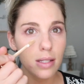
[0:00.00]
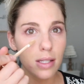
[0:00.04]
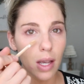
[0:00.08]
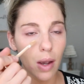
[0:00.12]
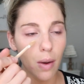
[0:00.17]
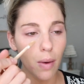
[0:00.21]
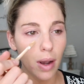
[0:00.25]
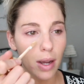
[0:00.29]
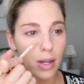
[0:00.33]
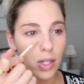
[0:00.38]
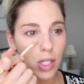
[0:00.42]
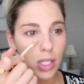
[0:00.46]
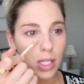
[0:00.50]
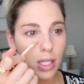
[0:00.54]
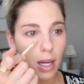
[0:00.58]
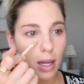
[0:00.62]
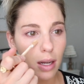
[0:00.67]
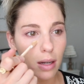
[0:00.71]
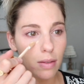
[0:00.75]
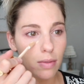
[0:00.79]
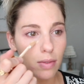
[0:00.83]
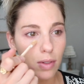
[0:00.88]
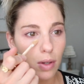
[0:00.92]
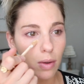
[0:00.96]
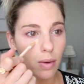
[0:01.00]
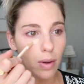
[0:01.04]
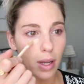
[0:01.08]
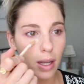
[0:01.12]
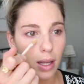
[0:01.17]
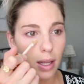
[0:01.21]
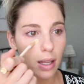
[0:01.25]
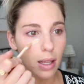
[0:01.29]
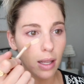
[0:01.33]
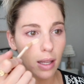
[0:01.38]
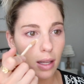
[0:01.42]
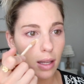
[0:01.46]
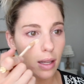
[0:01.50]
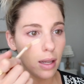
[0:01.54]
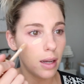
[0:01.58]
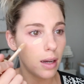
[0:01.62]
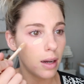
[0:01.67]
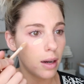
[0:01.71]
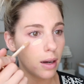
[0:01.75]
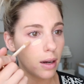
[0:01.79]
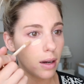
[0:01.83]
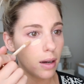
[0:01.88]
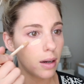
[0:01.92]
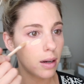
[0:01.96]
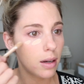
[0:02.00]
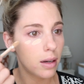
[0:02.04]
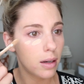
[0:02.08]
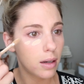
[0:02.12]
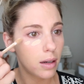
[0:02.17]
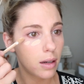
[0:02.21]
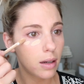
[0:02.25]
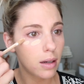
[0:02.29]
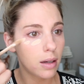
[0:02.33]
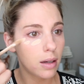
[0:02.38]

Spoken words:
So I just kind of do it here,